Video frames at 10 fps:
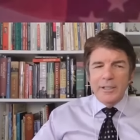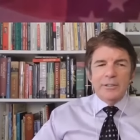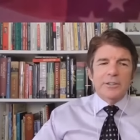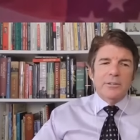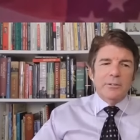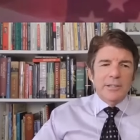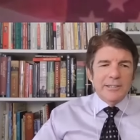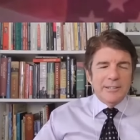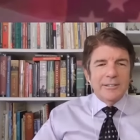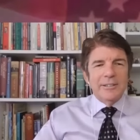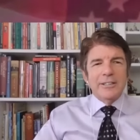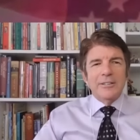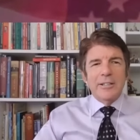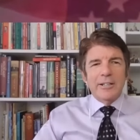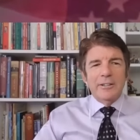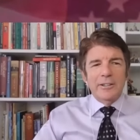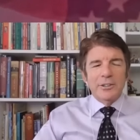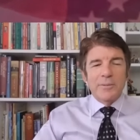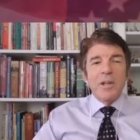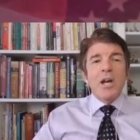So let's, let's not
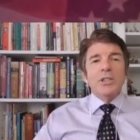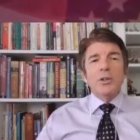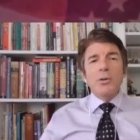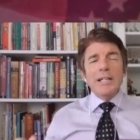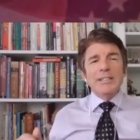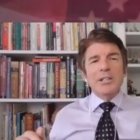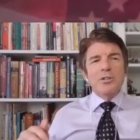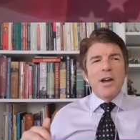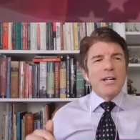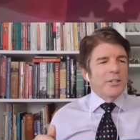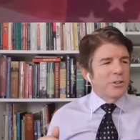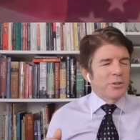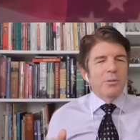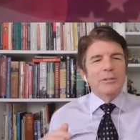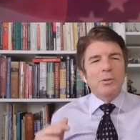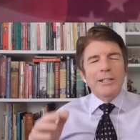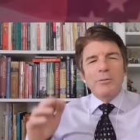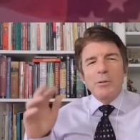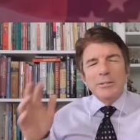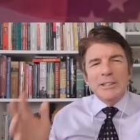acknowledge that. So what is he trying to do? What,
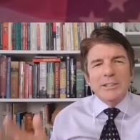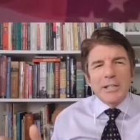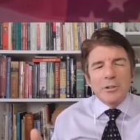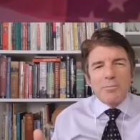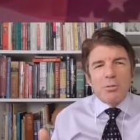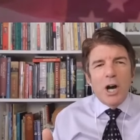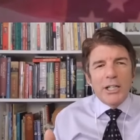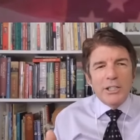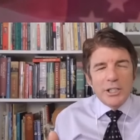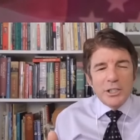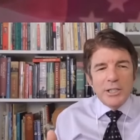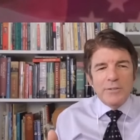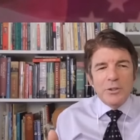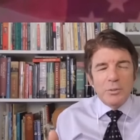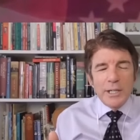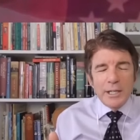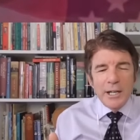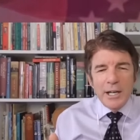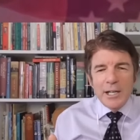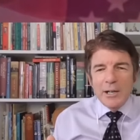what, what was his other broad initiative this week?
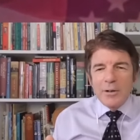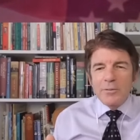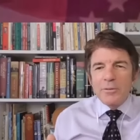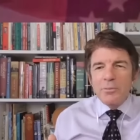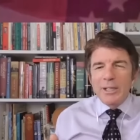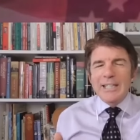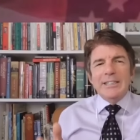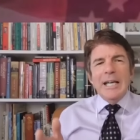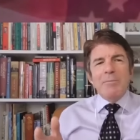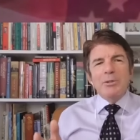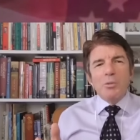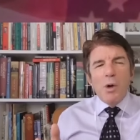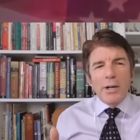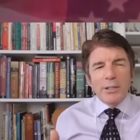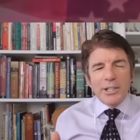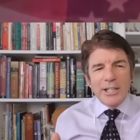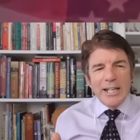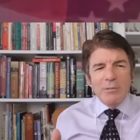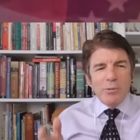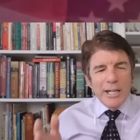Well, he seems to want to,
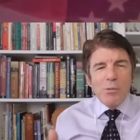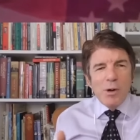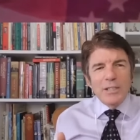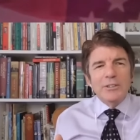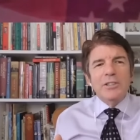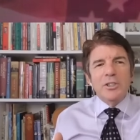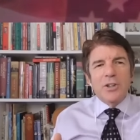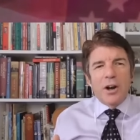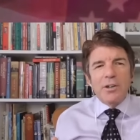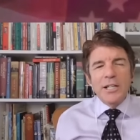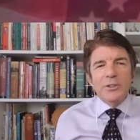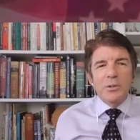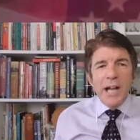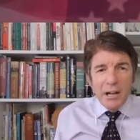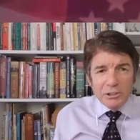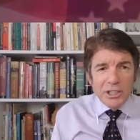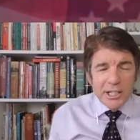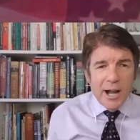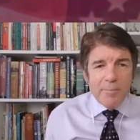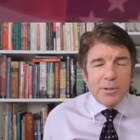he, he wants to start his own housing
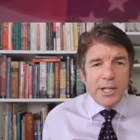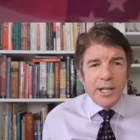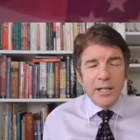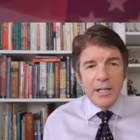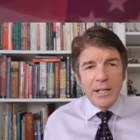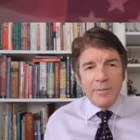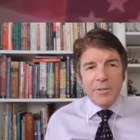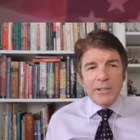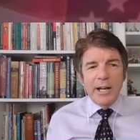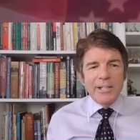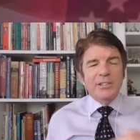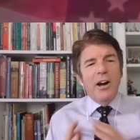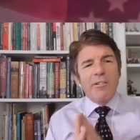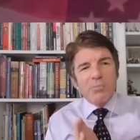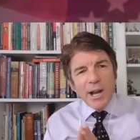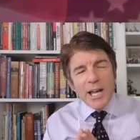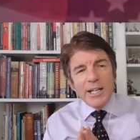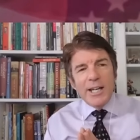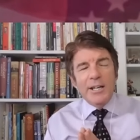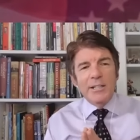company. Now, he's
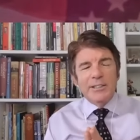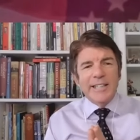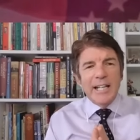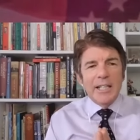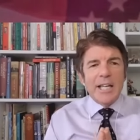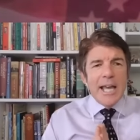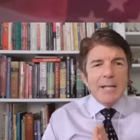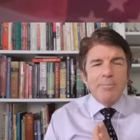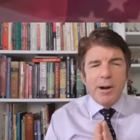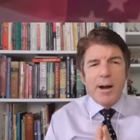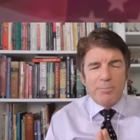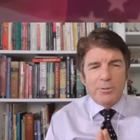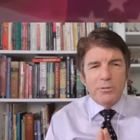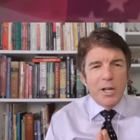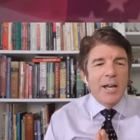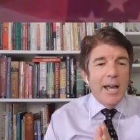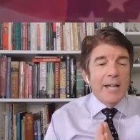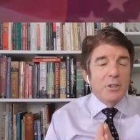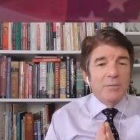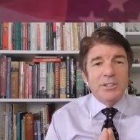already selling heat pumps,
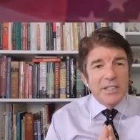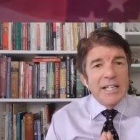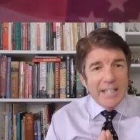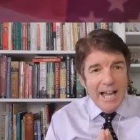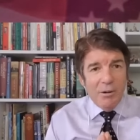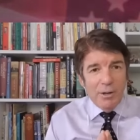and you've seen that